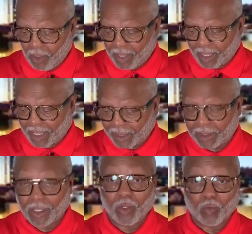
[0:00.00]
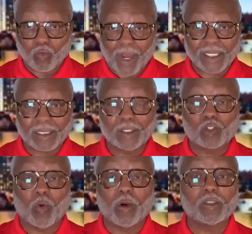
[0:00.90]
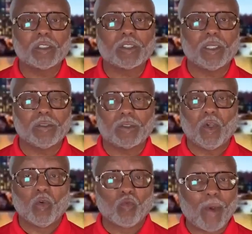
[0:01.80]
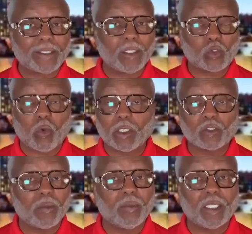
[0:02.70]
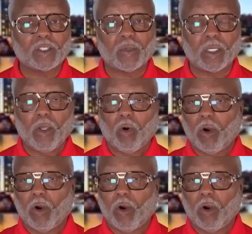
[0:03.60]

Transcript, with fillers: oh my God, that's good. Racing toward your church, racing toward your ministry.